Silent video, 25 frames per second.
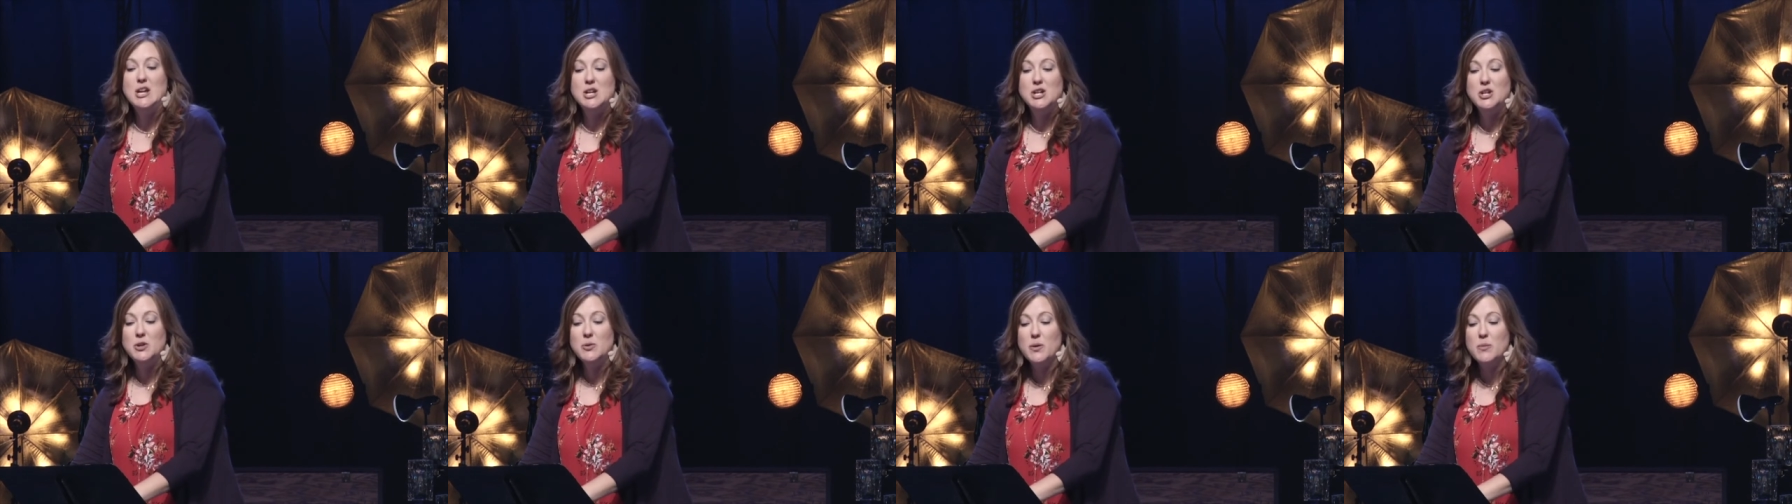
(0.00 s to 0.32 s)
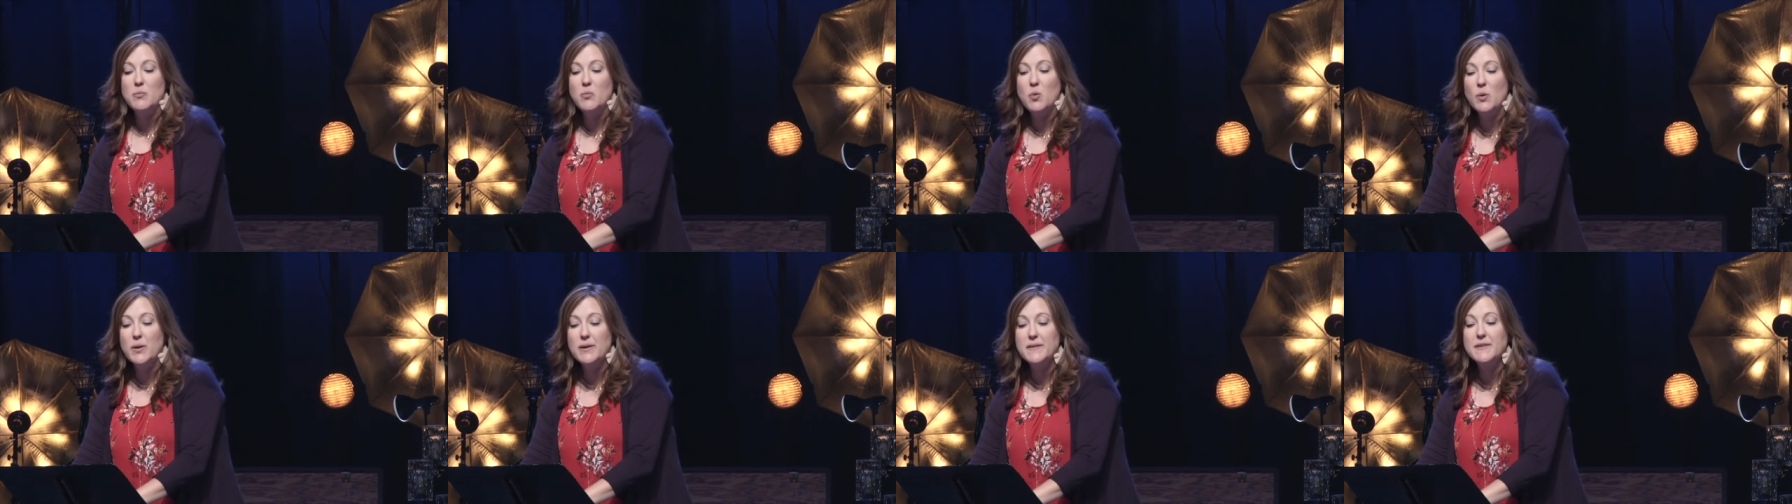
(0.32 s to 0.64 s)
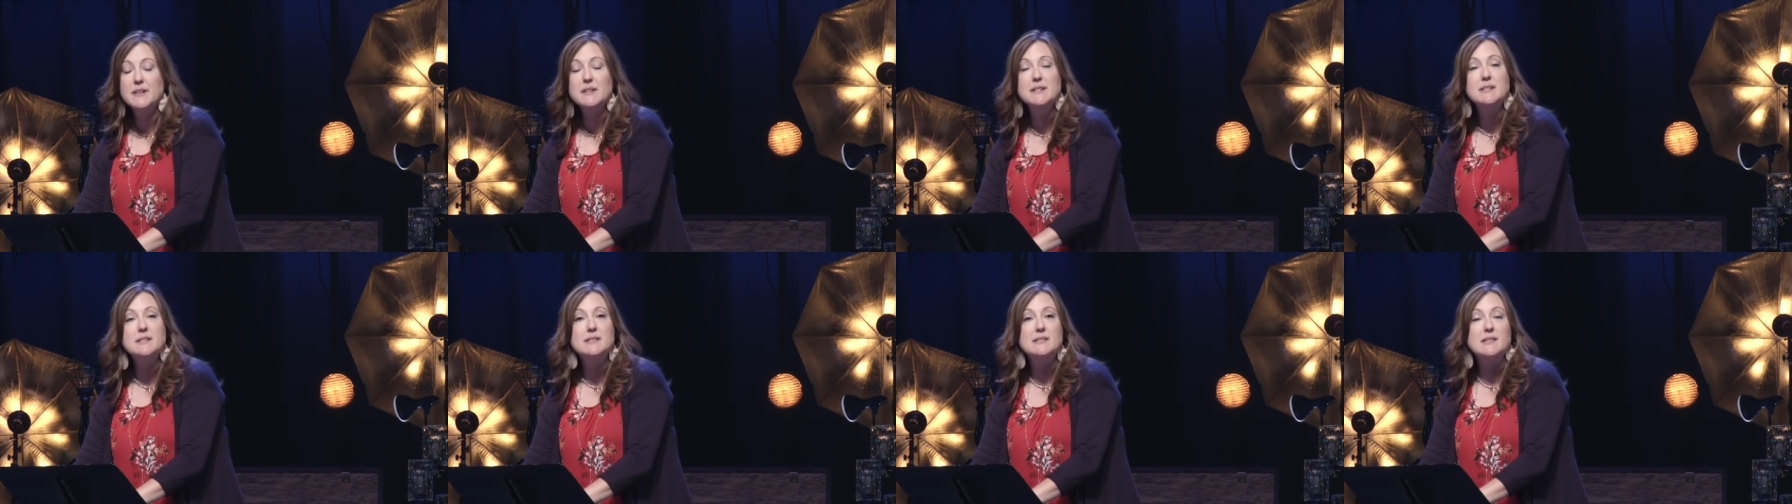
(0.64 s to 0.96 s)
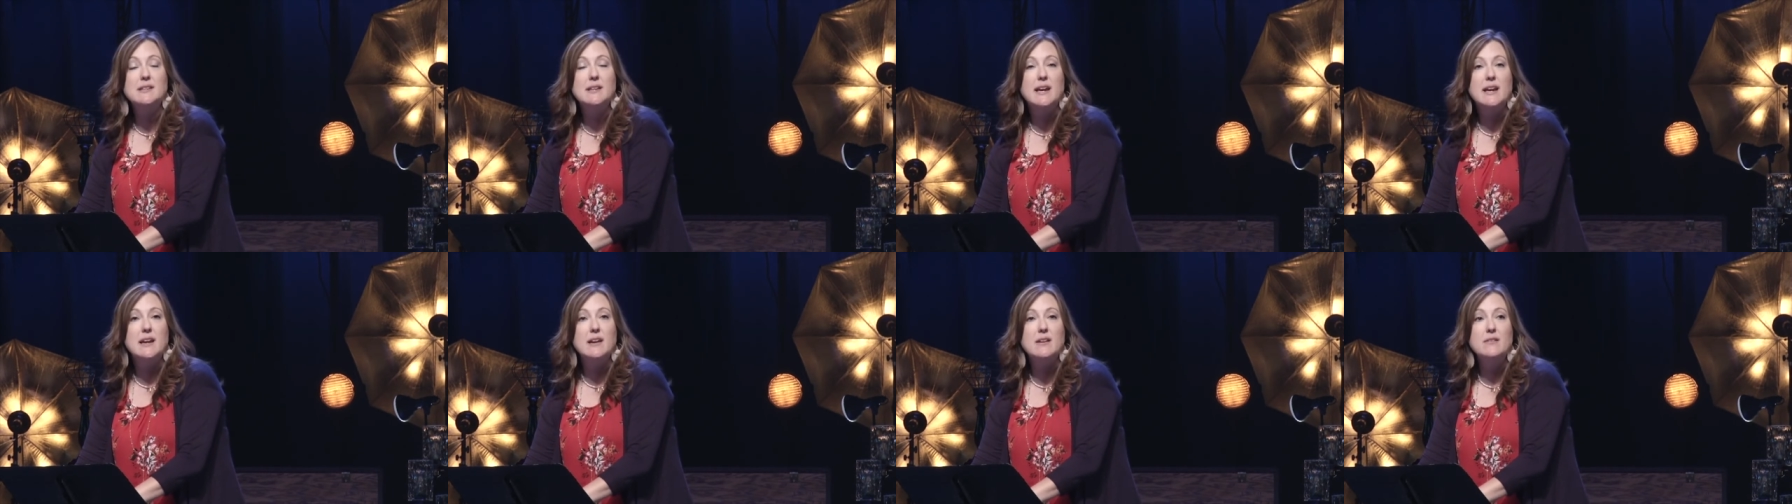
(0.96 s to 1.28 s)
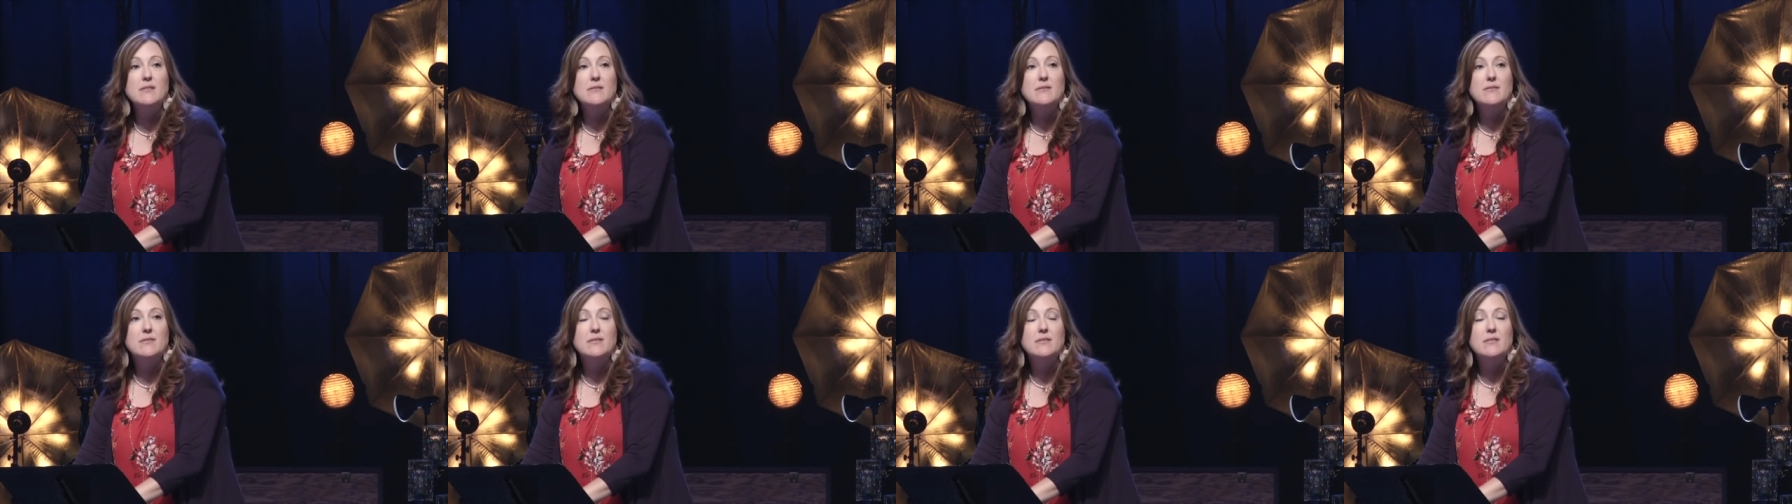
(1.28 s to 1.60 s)
You are more than a
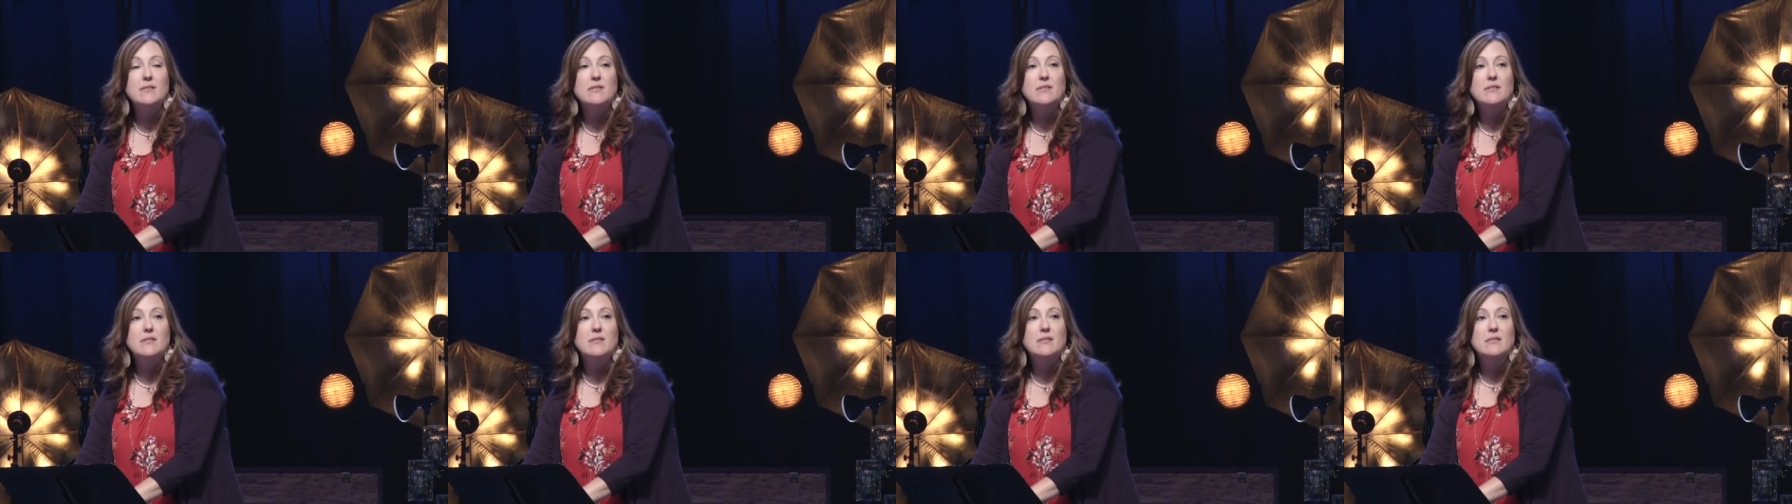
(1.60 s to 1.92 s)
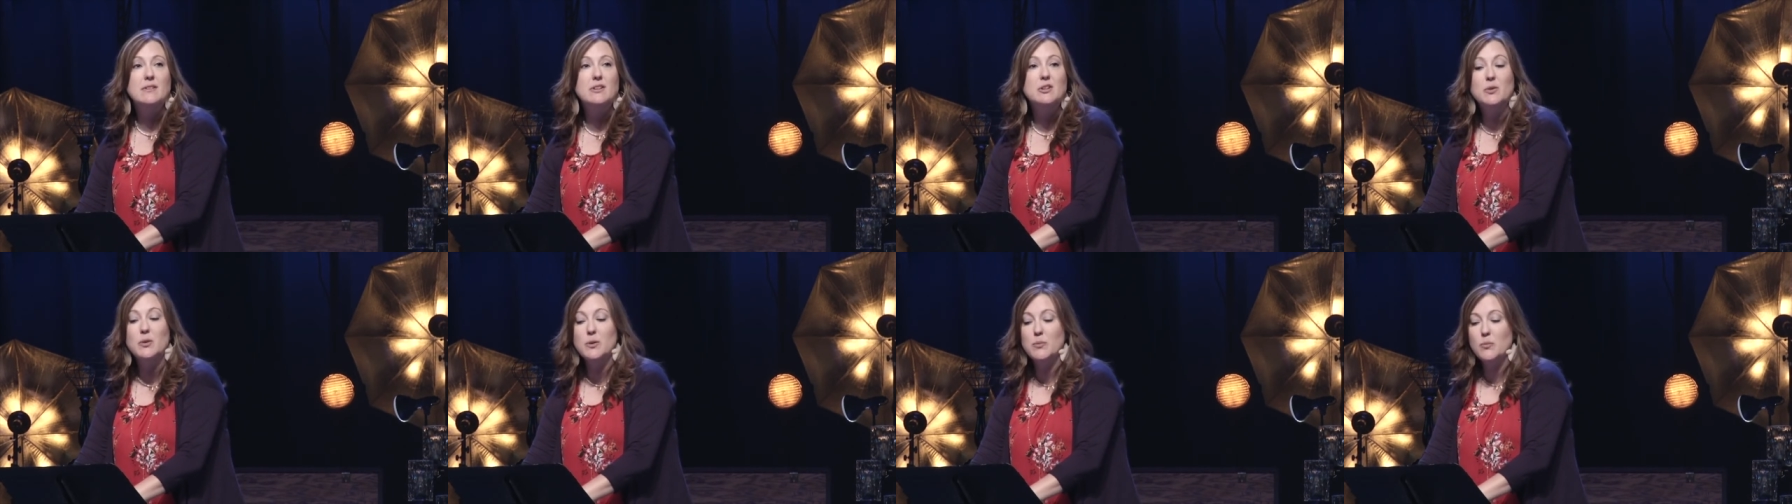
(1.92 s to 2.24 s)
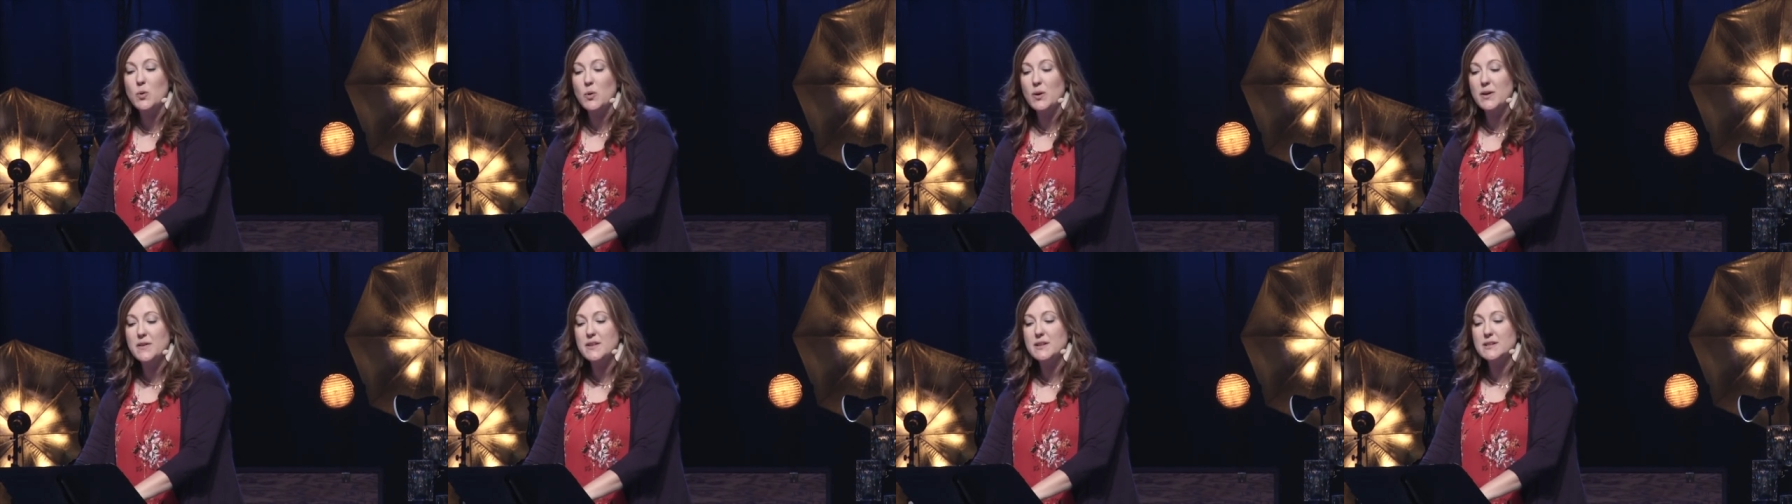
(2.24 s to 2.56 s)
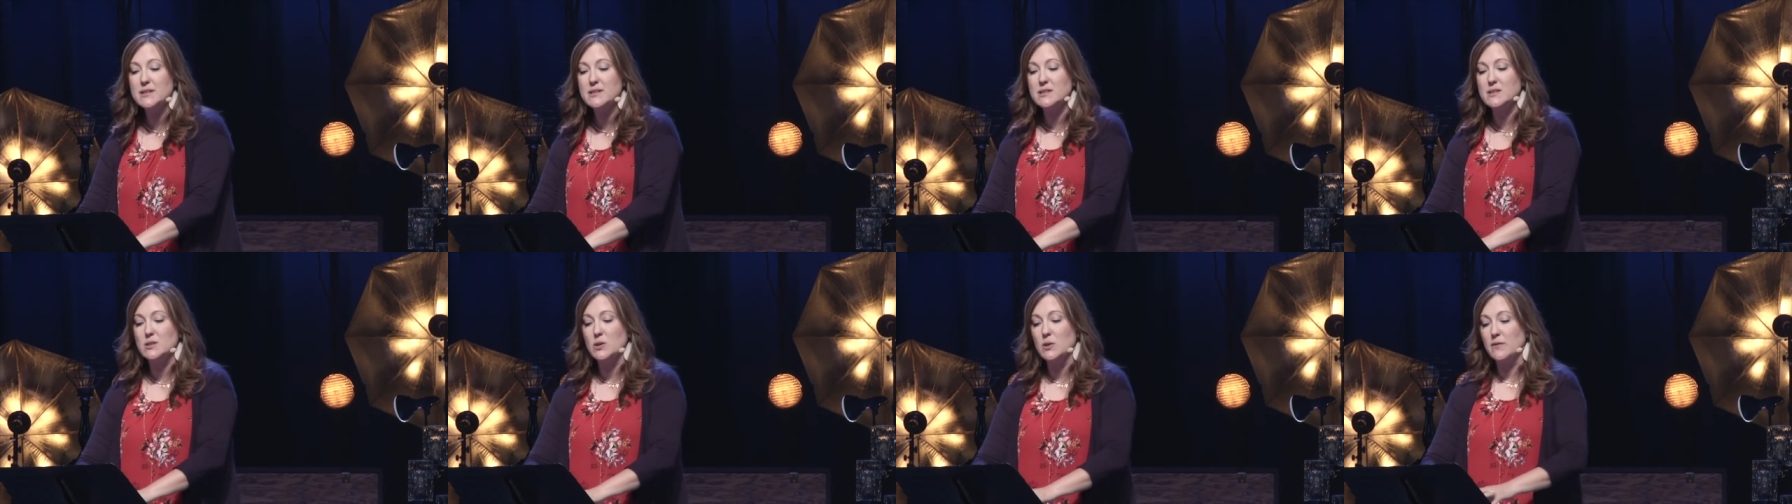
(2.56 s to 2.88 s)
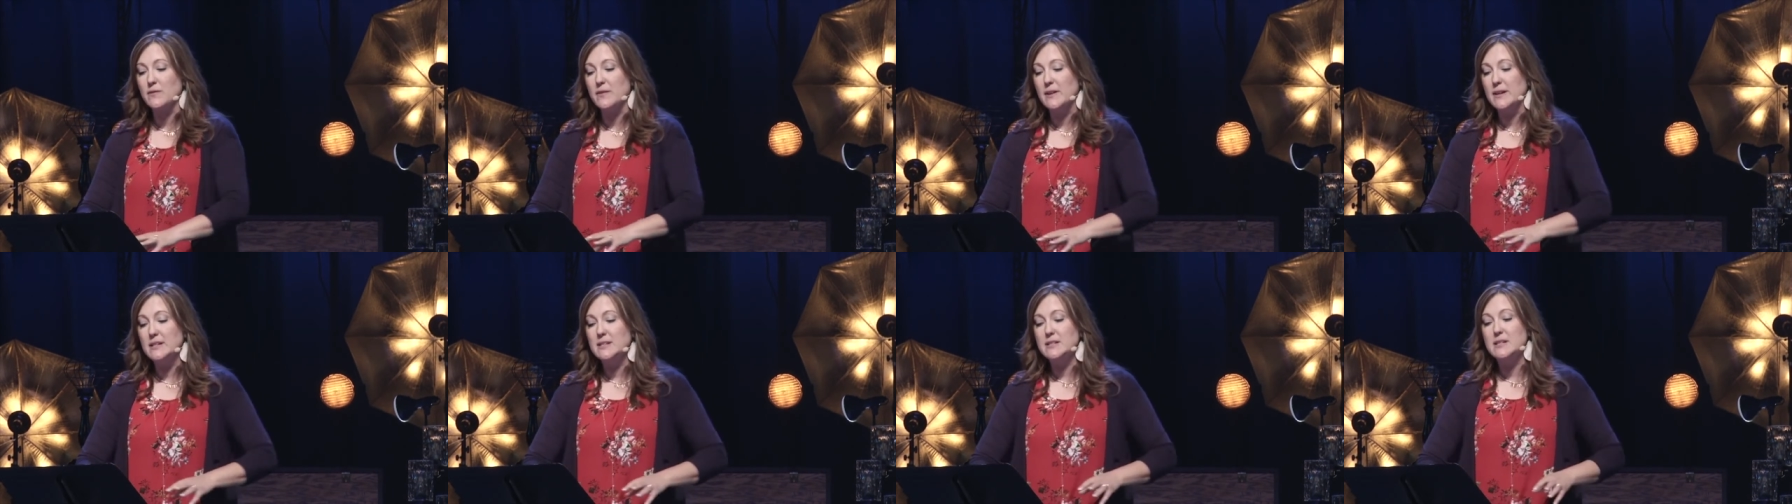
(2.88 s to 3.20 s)
slave. You are more than a
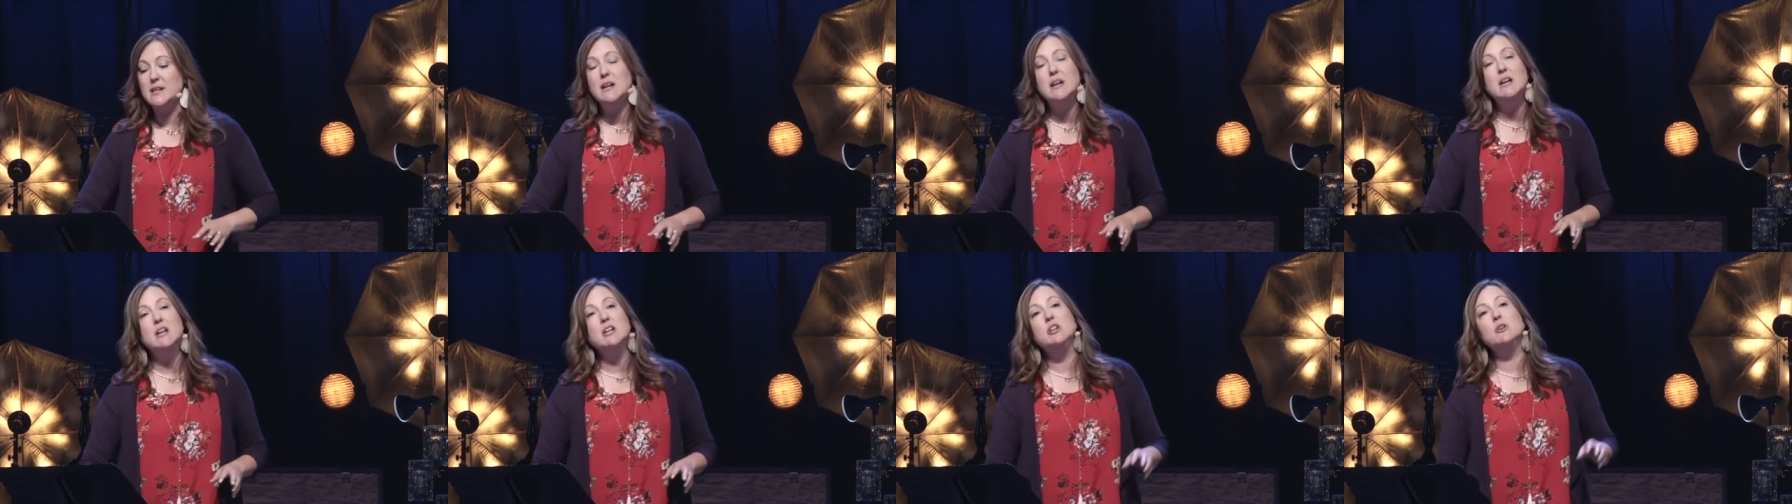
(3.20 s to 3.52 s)
servant.